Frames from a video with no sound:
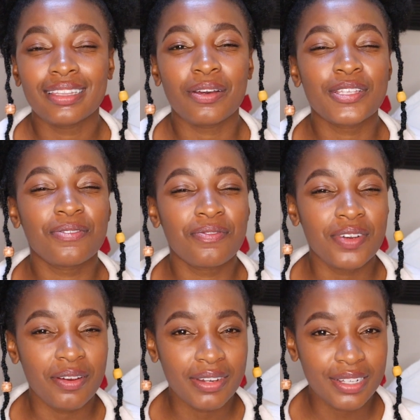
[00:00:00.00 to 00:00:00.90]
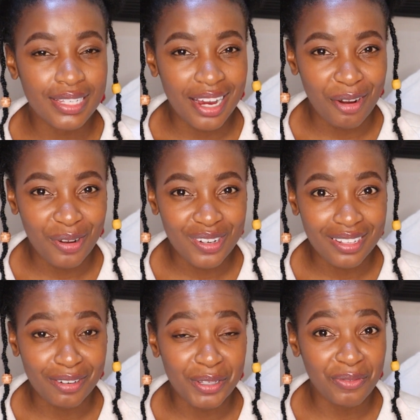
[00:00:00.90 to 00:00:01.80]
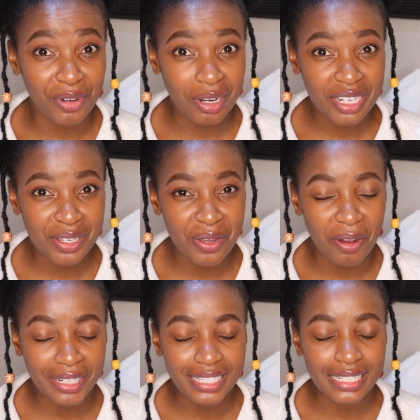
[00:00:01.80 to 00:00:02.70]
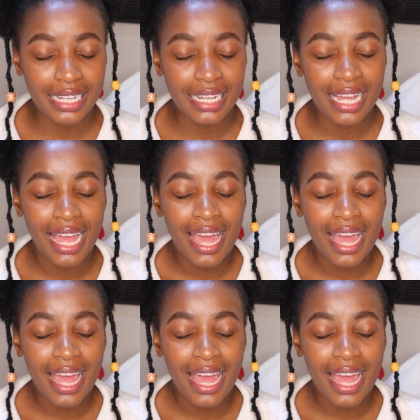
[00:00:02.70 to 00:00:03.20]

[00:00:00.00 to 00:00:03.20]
that was very discouraging, that was very disheartening.